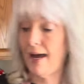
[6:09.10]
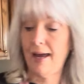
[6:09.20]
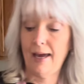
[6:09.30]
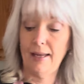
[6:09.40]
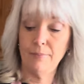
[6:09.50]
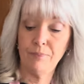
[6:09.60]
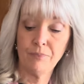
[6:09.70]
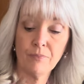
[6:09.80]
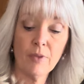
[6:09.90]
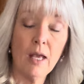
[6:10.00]
add
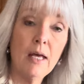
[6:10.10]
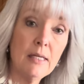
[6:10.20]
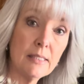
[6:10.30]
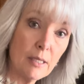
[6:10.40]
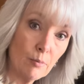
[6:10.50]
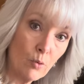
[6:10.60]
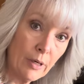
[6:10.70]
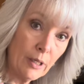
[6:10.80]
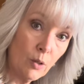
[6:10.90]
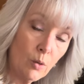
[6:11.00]
some
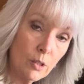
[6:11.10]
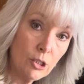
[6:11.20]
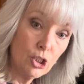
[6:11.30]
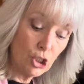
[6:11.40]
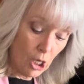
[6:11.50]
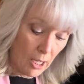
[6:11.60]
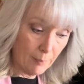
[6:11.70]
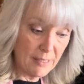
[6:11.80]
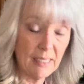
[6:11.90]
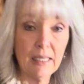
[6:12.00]
real
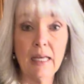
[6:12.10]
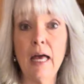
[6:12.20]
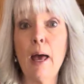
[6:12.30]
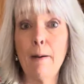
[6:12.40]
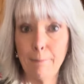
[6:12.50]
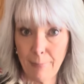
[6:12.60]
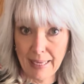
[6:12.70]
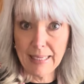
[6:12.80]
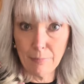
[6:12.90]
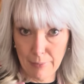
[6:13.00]
chopped
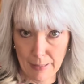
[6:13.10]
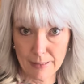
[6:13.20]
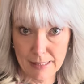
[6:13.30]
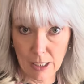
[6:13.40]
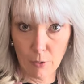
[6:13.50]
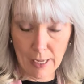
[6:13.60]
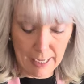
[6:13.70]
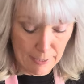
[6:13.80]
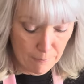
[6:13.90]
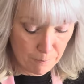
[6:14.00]
bacon bits,
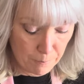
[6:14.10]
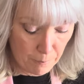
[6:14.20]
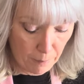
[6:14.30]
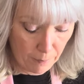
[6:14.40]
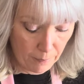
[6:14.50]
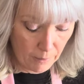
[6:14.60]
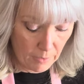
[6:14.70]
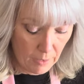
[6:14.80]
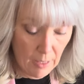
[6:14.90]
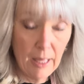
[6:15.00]
okay?
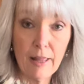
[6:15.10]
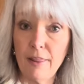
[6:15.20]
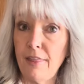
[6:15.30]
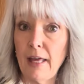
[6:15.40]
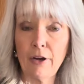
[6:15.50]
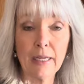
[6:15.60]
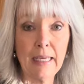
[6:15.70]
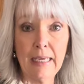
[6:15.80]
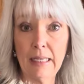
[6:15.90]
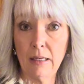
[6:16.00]
There
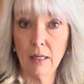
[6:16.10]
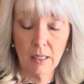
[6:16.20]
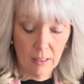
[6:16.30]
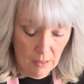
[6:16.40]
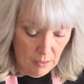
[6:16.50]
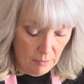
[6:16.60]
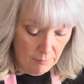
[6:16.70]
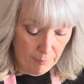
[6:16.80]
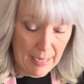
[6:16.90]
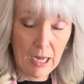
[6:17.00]
again,
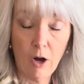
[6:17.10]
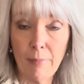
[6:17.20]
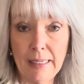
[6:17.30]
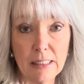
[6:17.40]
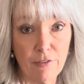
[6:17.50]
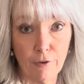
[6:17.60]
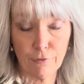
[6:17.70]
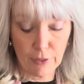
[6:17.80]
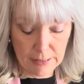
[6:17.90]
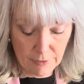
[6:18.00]
by all means, feel
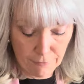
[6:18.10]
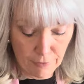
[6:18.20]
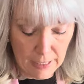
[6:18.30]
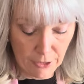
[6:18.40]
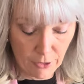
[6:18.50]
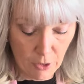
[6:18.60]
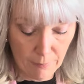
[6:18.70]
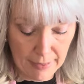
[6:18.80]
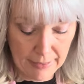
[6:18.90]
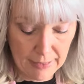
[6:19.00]
free to fry your own
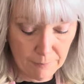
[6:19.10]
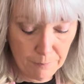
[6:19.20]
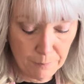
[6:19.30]
bacon